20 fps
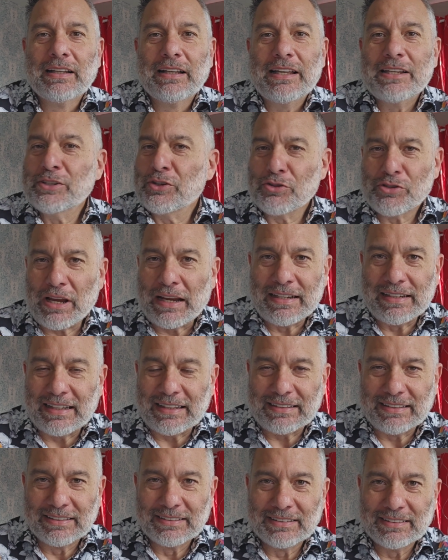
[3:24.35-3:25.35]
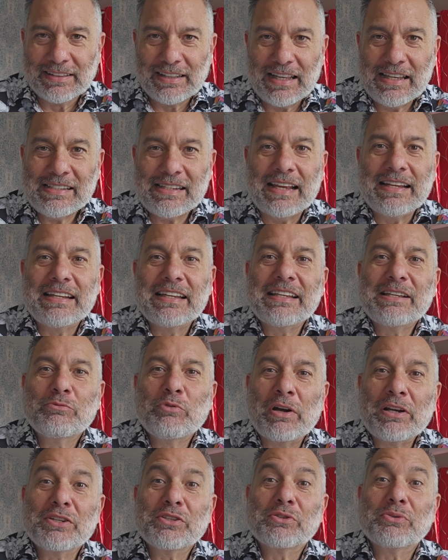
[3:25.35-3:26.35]
He's not saying that. He's saying he
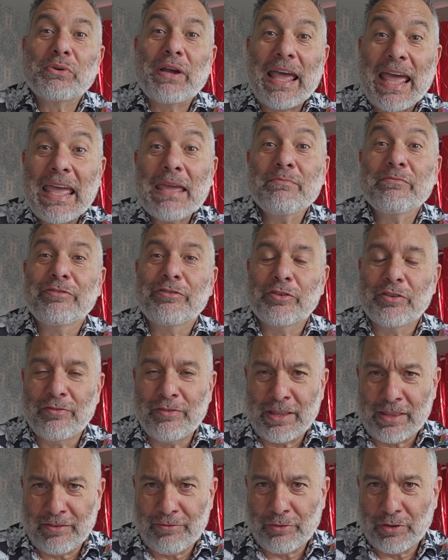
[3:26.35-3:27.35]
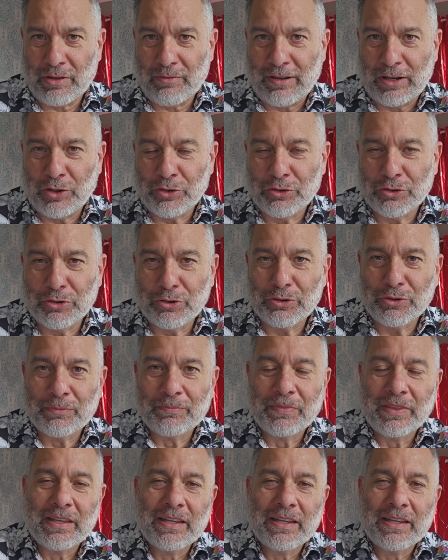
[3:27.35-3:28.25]
wants to aim for the Ballon d'Or.